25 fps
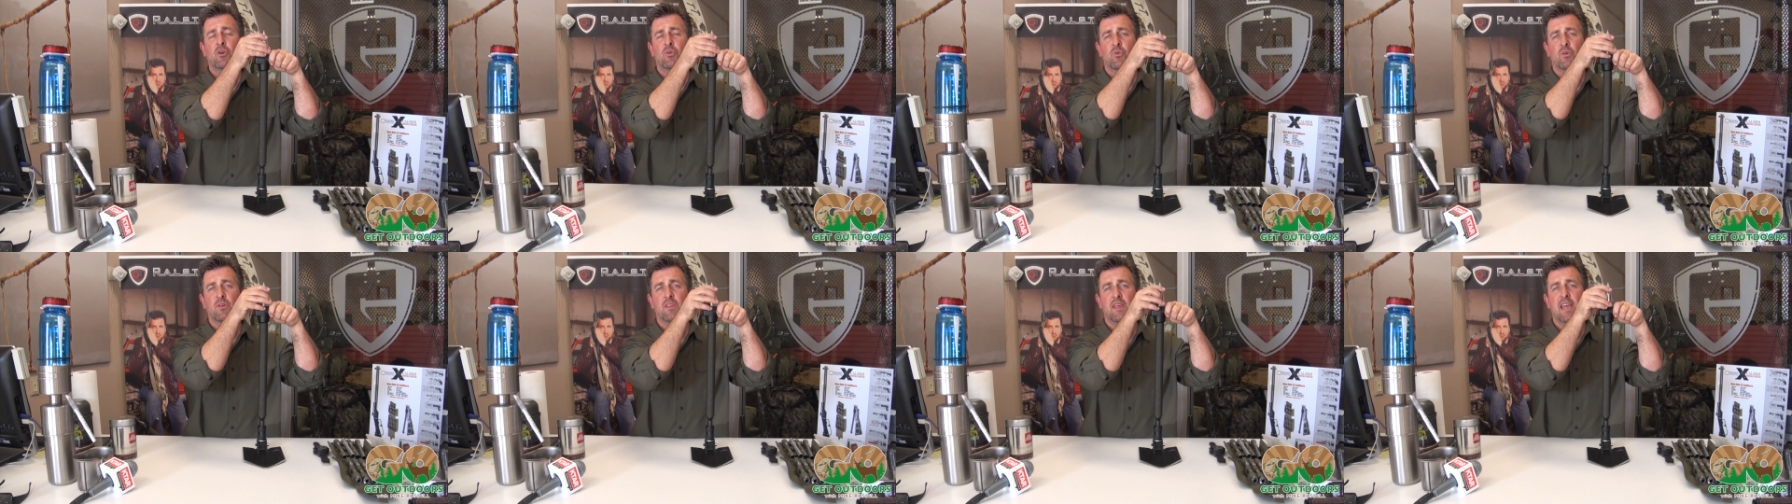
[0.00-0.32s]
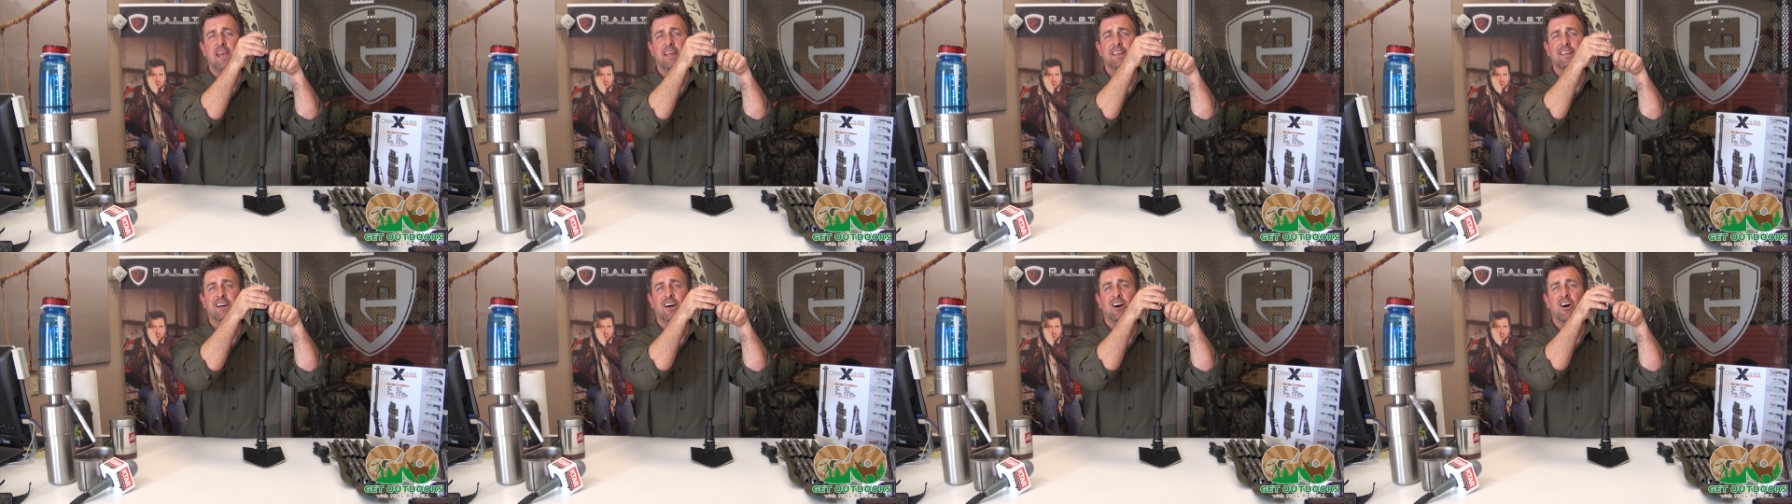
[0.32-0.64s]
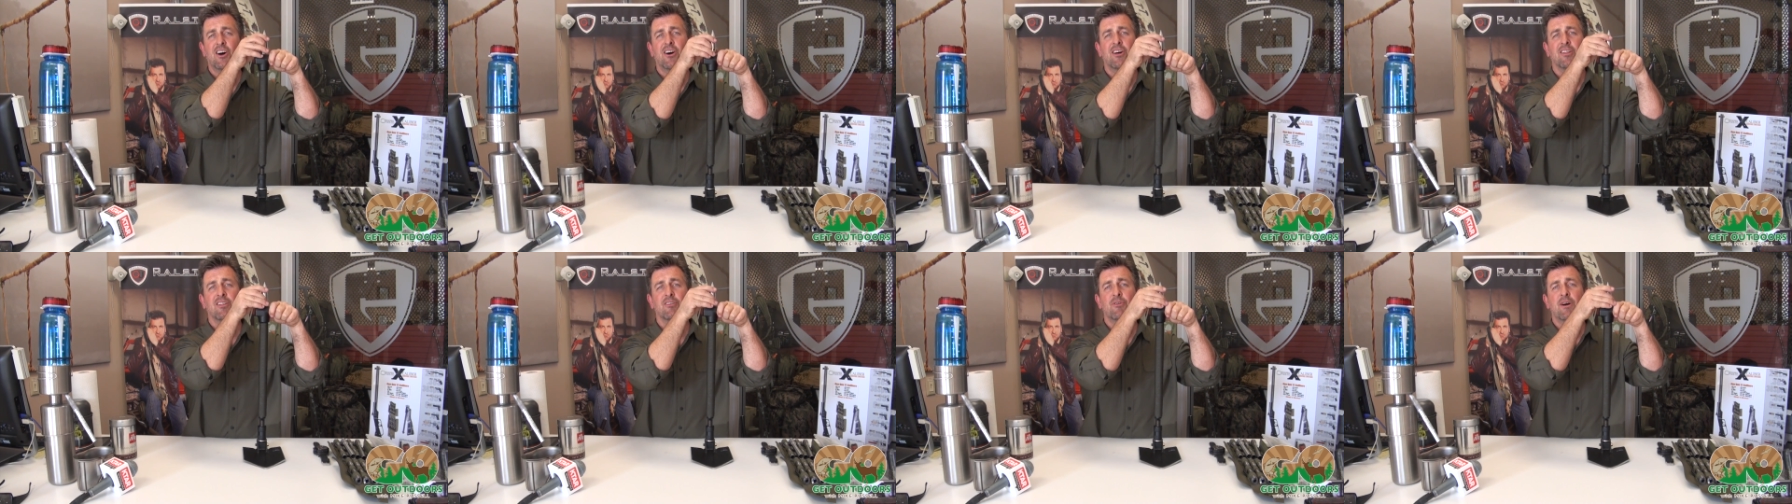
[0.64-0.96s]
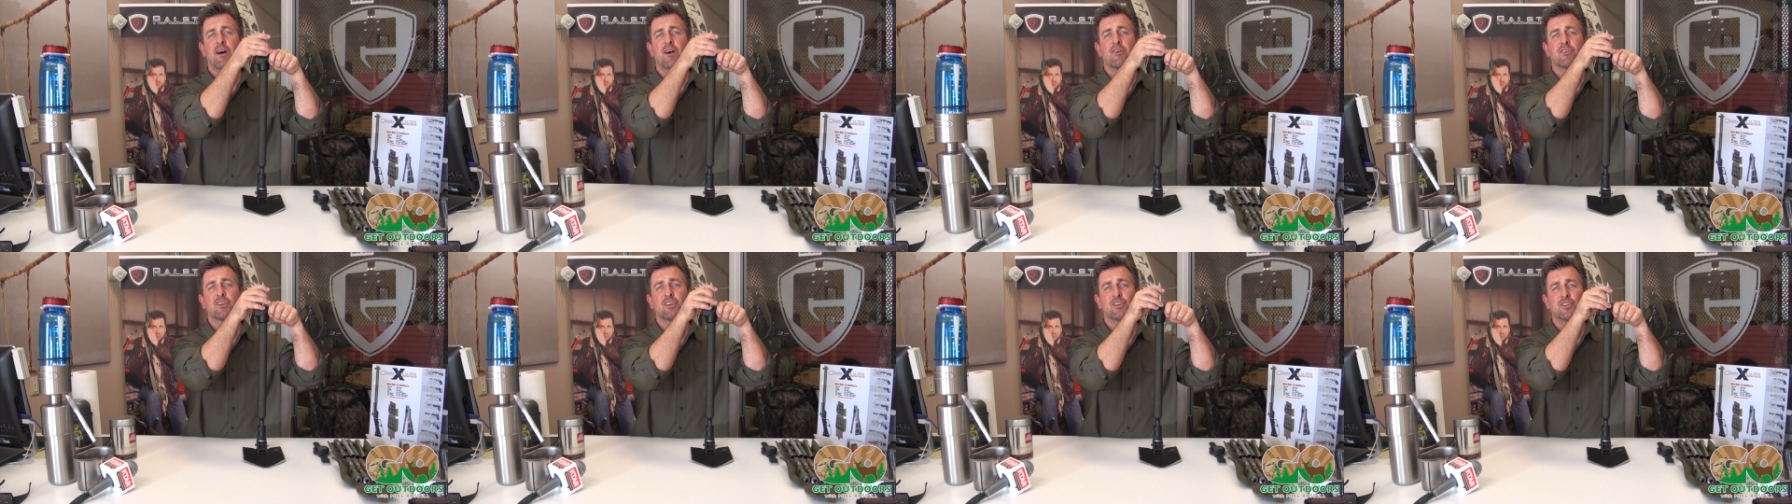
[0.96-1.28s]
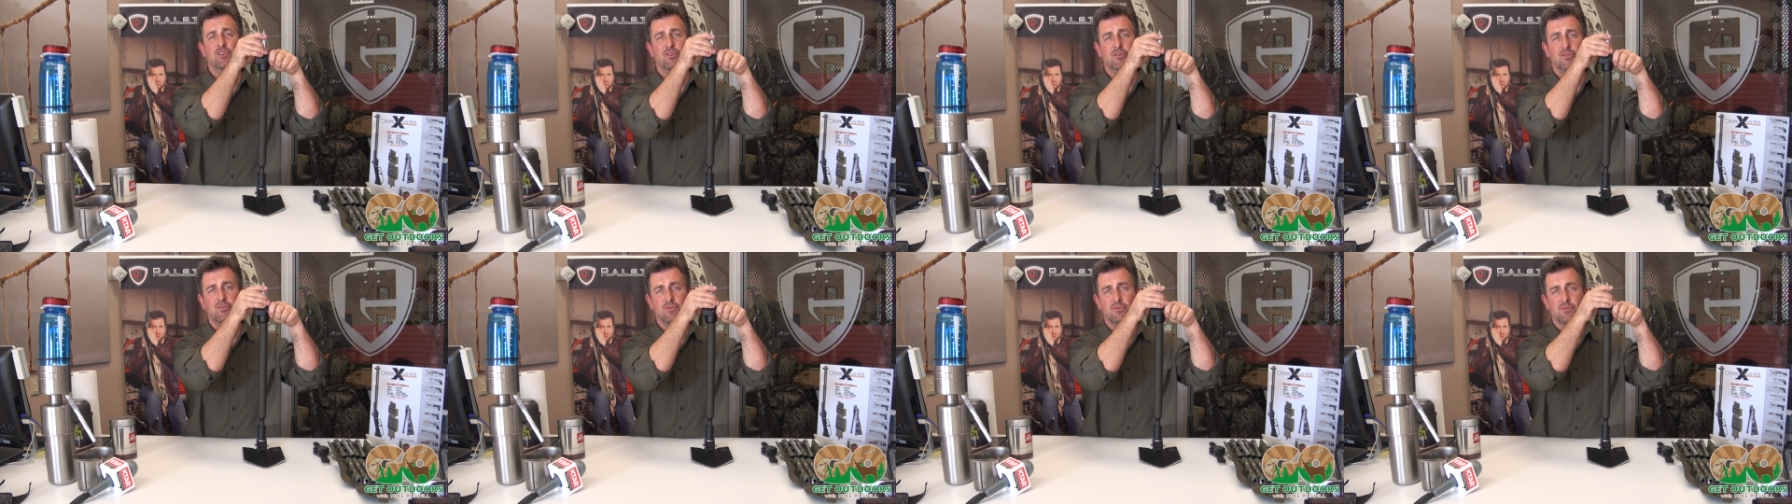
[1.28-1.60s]
where they had to hollow out
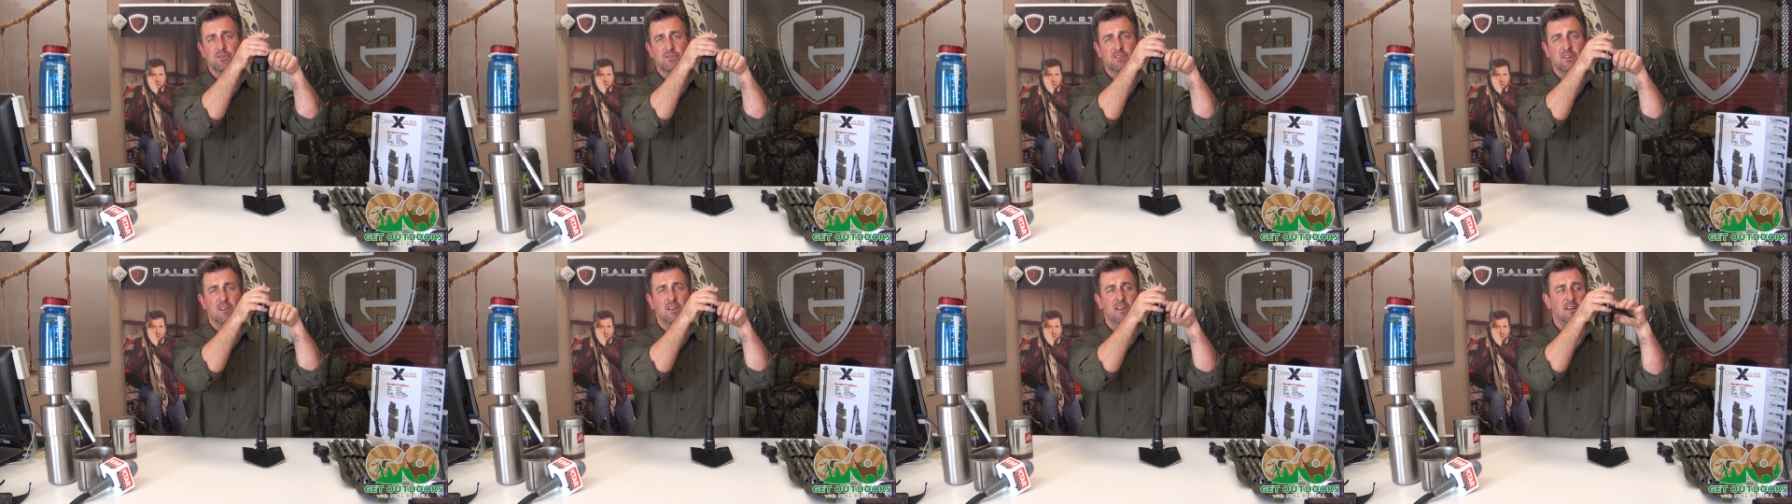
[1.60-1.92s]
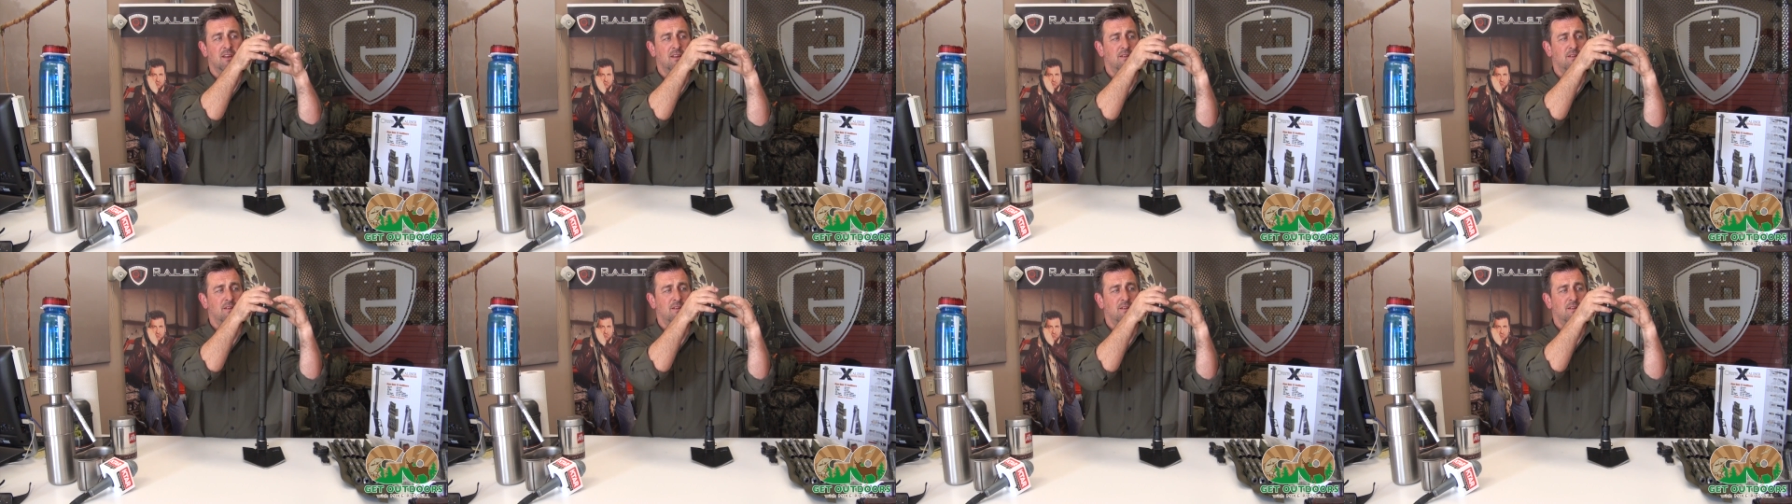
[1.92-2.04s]
canoes.